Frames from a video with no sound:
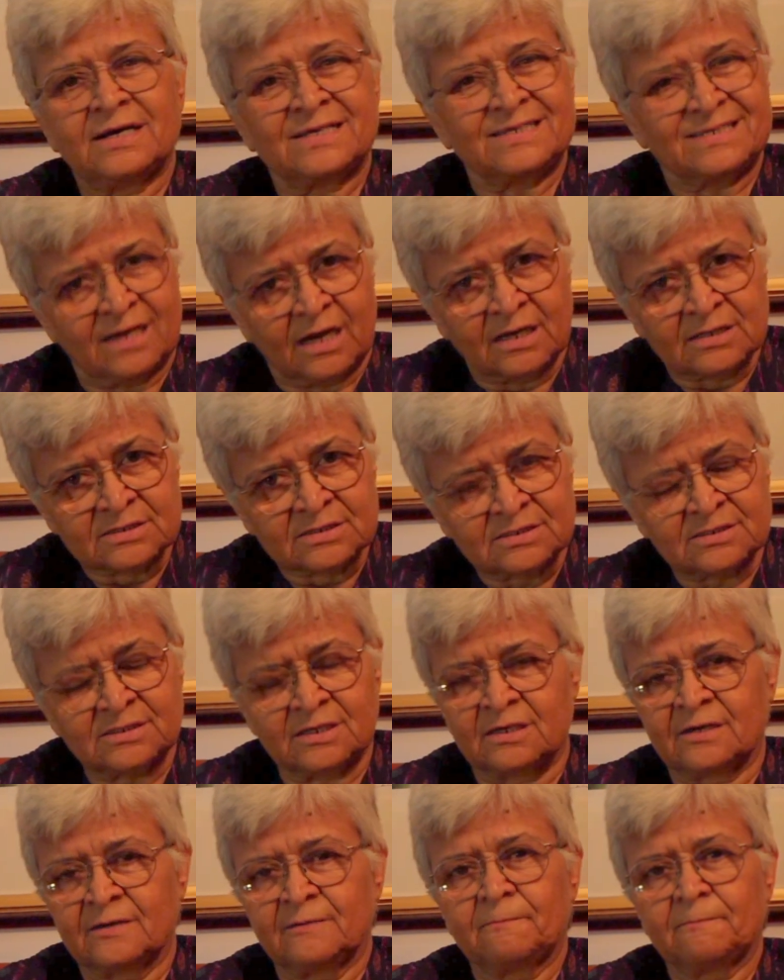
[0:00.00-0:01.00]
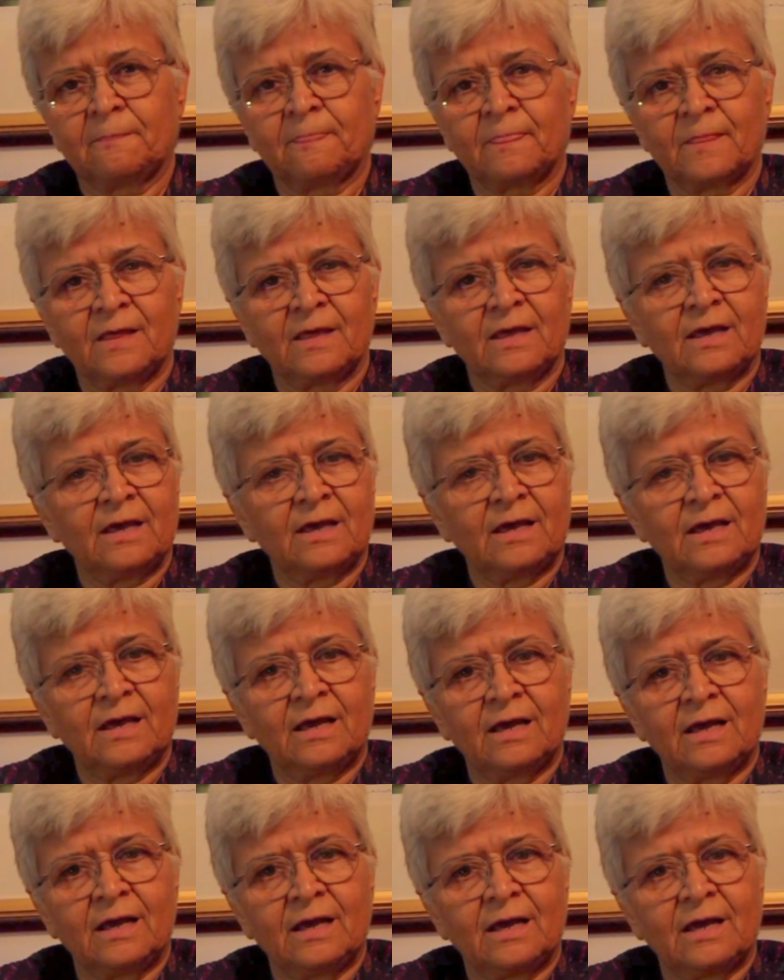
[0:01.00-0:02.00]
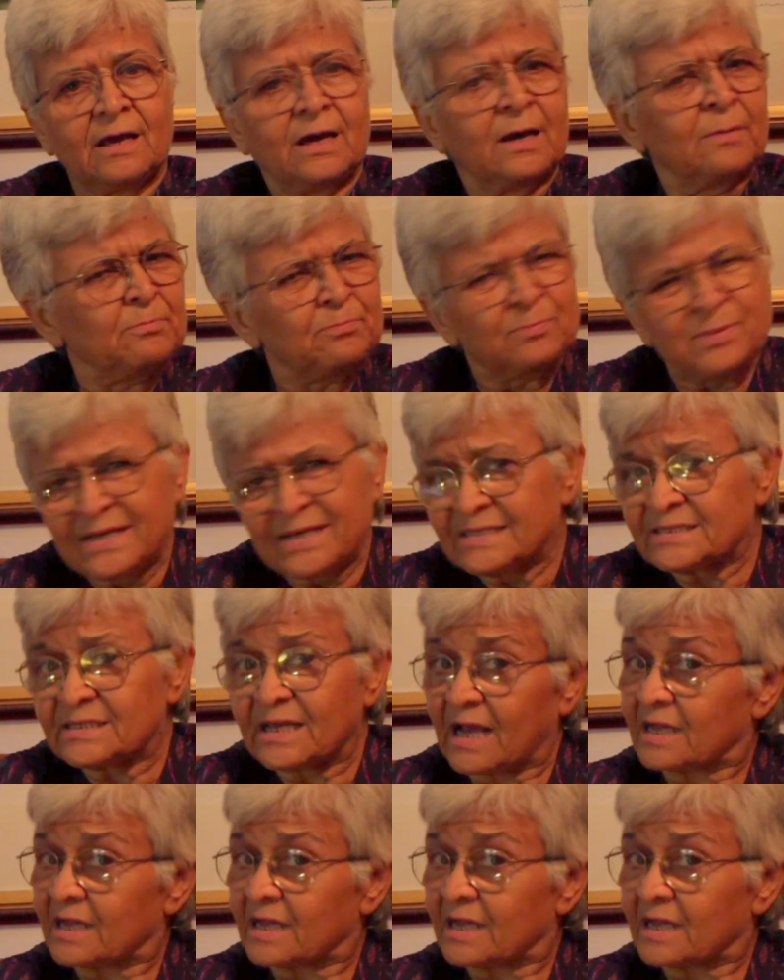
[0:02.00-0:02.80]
a dancer, a peace